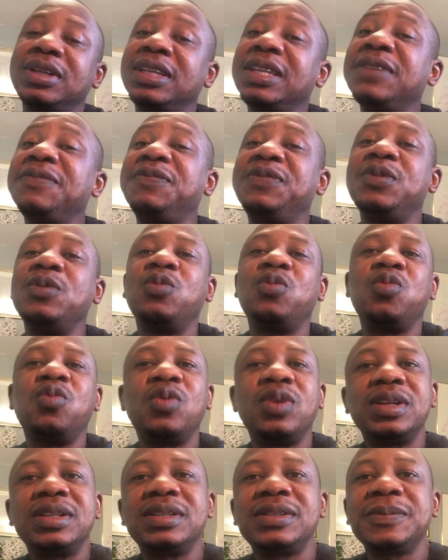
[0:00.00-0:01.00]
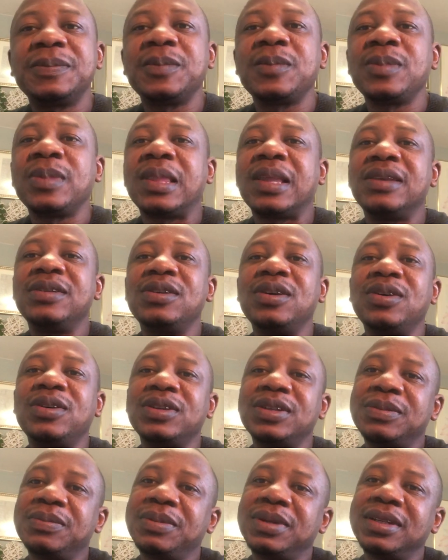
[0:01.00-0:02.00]
if you want your
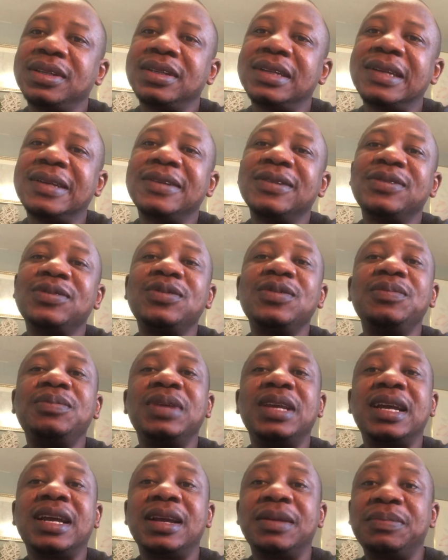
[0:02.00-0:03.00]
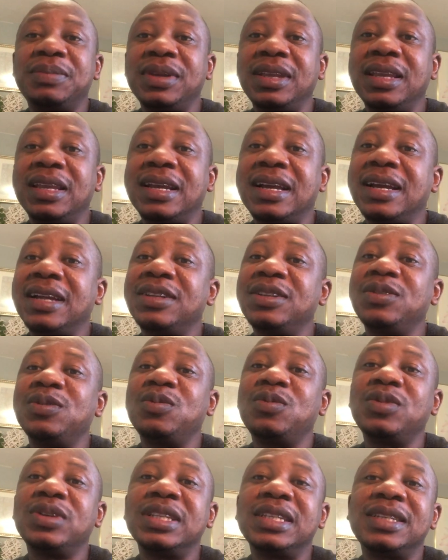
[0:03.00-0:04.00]
husband to be happy and you
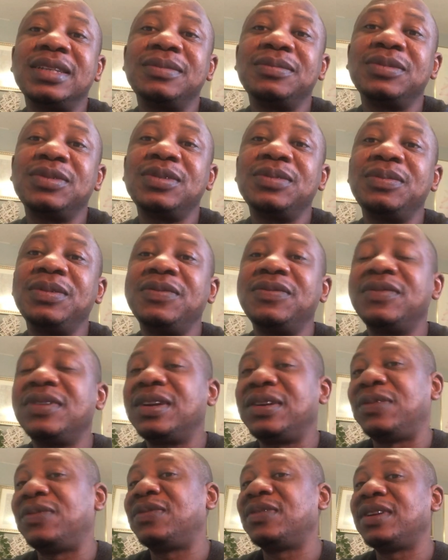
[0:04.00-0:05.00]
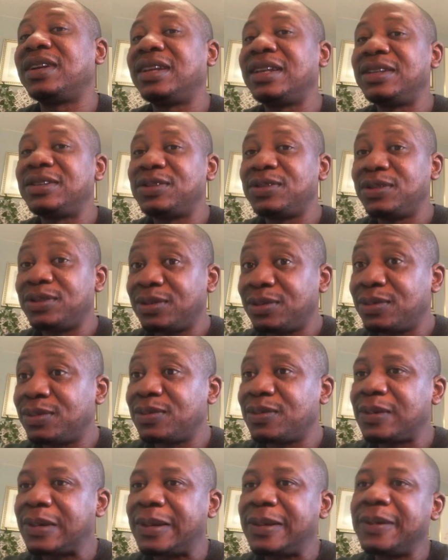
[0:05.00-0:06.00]
want him to be very friendly to you.
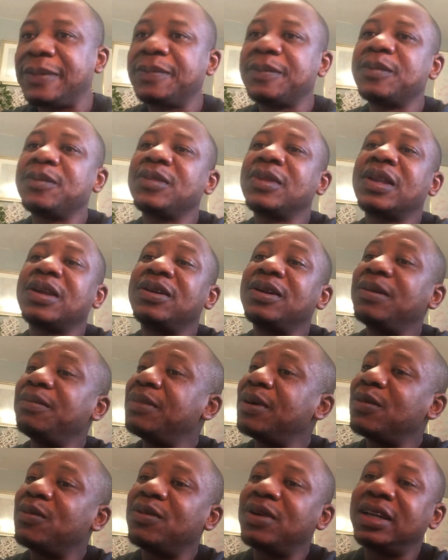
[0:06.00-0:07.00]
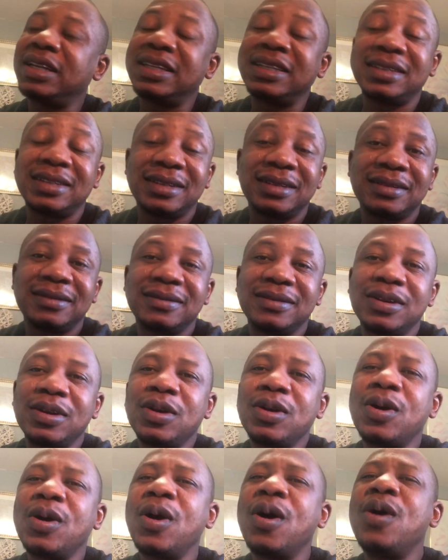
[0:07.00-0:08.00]
Number one is
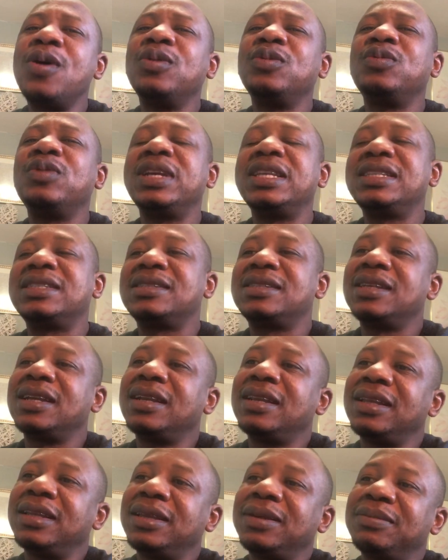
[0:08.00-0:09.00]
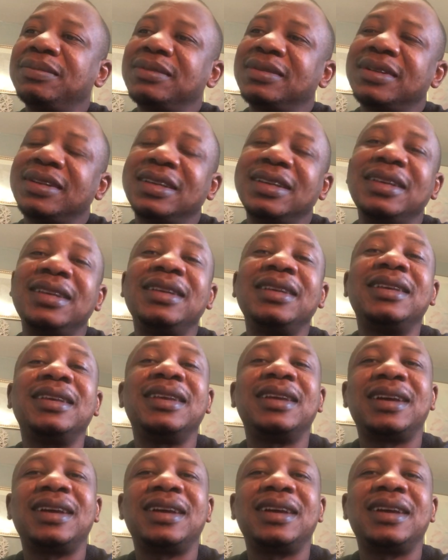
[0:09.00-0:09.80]
always tell him he